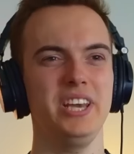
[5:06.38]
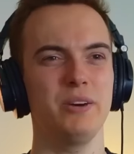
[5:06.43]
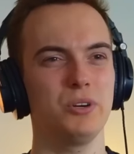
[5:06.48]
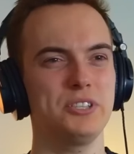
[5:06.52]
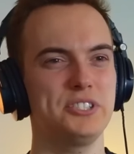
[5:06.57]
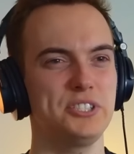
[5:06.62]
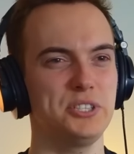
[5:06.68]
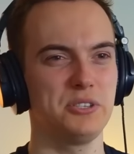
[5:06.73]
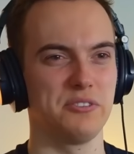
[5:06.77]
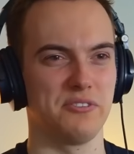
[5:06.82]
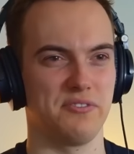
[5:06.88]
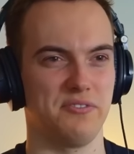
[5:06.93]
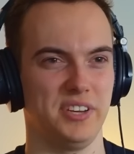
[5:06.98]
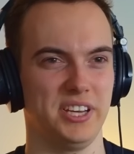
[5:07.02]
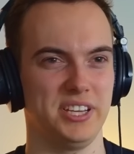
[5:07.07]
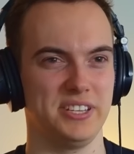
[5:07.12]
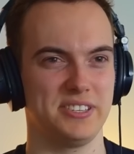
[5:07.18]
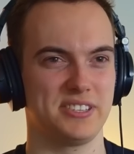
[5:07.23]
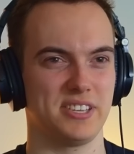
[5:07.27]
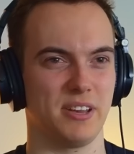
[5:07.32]
what do you
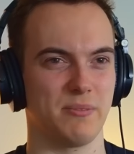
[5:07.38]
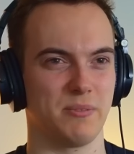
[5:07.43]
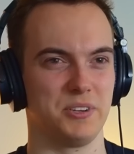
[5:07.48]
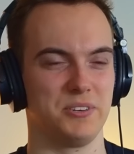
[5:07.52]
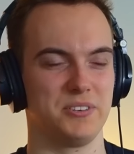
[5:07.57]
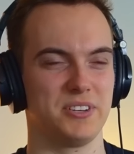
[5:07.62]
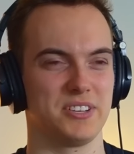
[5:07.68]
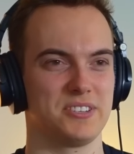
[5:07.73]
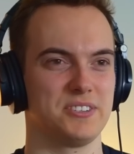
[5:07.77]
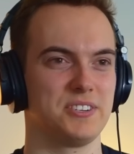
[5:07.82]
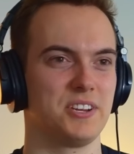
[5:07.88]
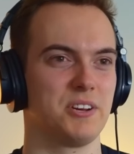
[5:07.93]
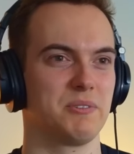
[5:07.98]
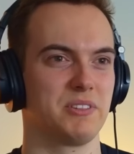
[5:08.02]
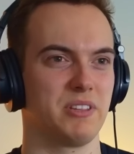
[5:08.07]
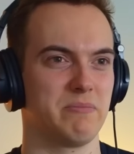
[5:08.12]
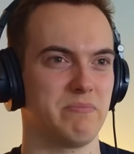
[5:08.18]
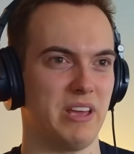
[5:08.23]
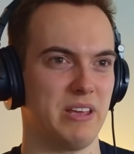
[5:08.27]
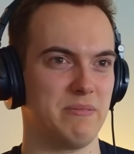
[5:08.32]
feed someone who doesn't know what
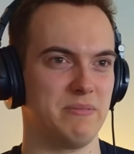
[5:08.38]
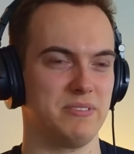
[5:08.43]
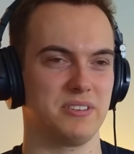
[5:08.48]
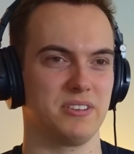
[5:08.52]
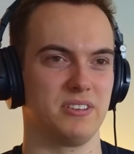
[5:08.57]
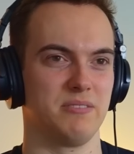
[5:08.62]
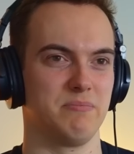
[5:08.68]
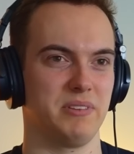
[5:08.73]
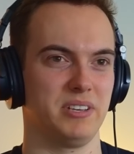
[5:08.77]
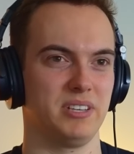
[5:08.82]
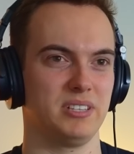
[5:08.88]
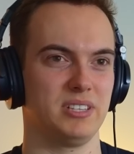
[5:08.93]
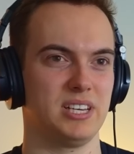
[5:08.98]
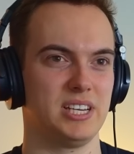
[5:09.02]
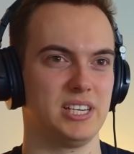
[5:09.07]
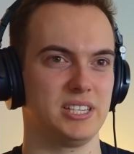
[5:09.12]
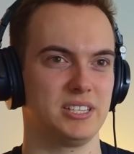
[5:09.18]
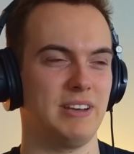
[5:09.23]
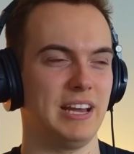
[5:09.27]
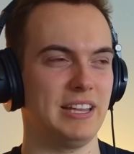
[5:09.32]
the baby's gonna be
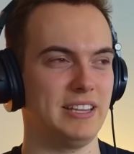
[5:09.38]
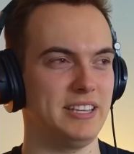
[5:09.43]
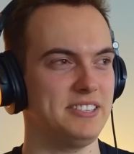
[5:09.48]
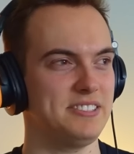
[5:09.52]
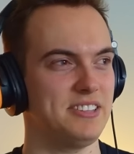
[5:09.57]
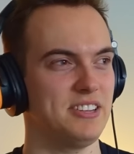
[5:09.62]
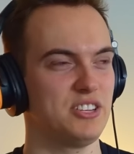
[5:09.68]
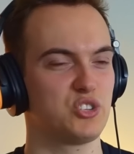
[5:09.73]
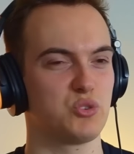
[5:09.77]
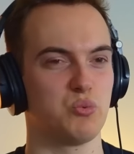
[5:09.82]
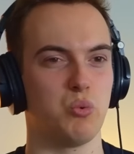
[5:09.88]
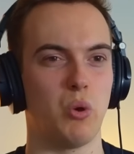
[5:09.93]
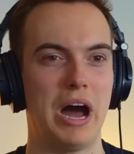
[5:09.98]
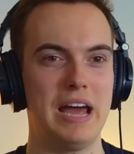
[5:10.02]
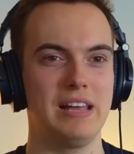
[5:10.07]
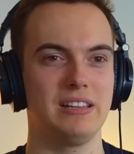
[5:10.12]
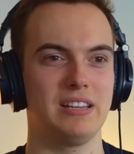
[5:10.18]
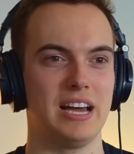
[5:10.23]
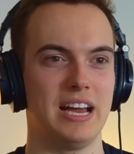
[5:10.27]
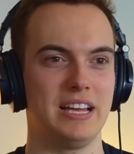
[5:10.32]
like? At least in
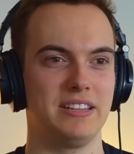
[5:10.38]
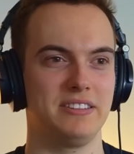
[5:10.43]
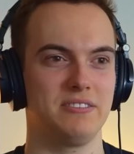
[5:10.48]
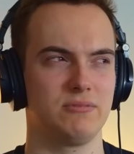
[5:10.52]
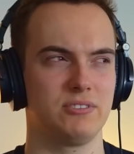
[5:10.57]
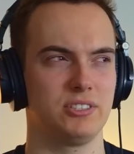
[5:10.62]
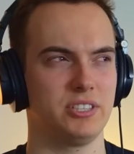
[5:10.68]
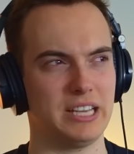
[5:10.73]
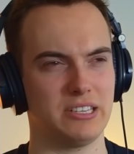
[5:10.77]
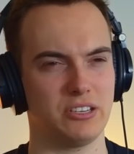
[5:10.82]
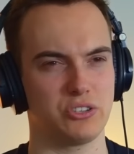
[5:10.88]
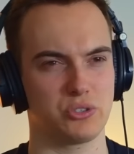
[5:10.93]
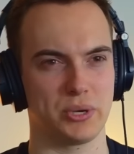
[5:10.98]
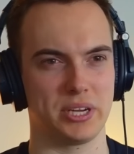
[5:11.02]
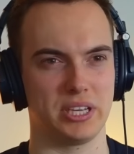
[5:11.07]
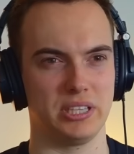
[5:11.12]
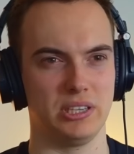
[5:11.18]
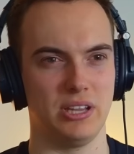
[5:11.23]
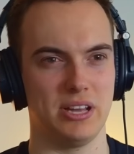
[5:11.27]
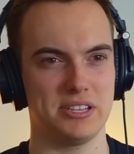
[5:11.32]
Twilight, she had to
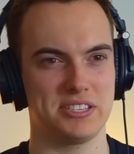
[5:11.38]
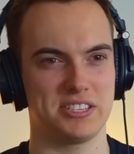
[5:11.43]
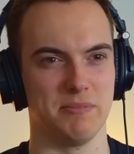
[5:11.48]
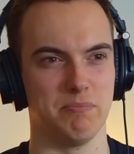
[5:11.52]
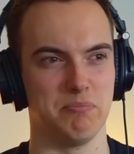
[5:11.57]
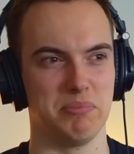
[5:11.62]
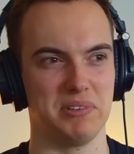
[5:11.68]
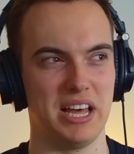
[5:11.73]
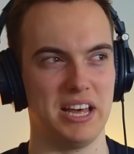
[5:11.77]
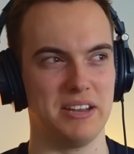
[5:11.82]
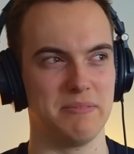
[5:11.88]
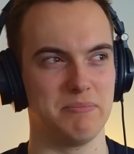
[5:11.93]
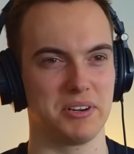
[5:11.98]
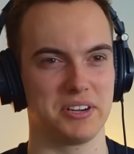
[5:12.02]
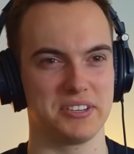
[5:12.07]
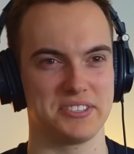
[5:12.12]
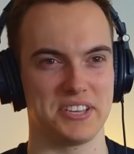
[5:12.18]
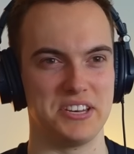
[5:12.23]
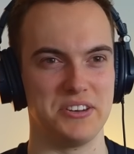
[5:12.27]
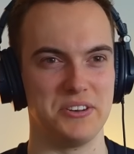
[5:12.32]
drink lots of blood
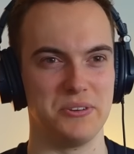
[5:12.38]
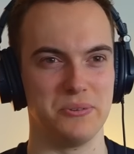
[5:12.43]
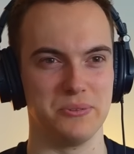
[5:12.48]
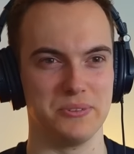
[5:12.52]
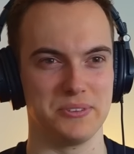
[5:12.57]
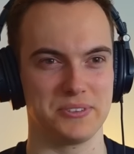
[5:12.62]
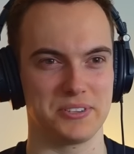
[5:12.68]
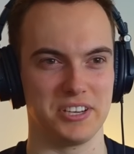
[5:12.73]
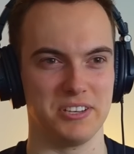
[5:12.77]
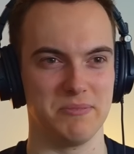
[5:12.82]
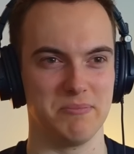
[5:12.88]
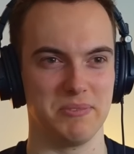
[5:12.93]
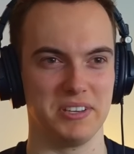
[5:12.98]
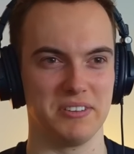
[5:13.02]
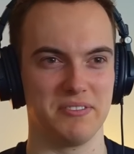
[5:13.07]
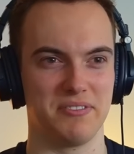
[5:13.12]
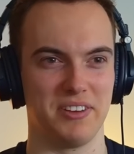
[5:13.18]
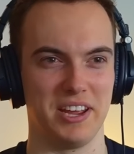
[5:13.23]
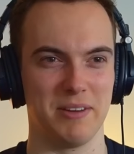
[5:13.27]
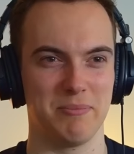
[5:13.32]
because they knew it was gonna be a
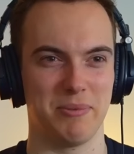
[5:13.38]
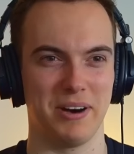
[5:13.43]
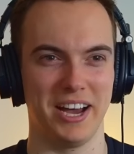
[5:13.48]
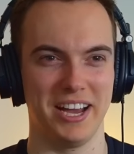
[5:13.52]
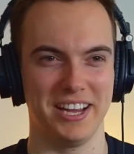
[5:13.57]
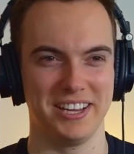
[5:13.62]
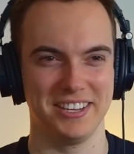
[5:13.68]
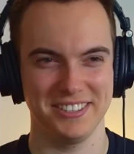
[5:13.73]
vampire.